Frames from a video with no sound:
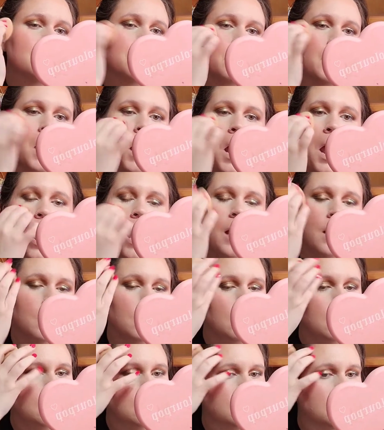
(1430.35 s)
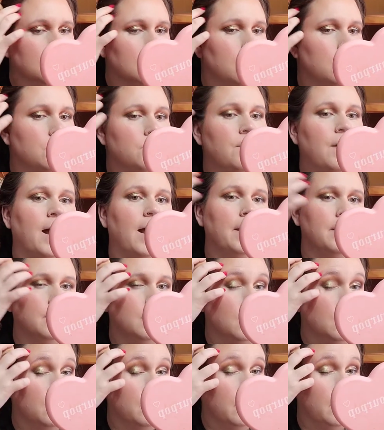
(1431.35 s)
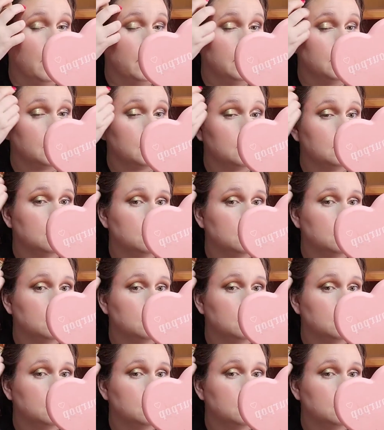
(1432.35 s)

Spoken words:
It's going fine. All right.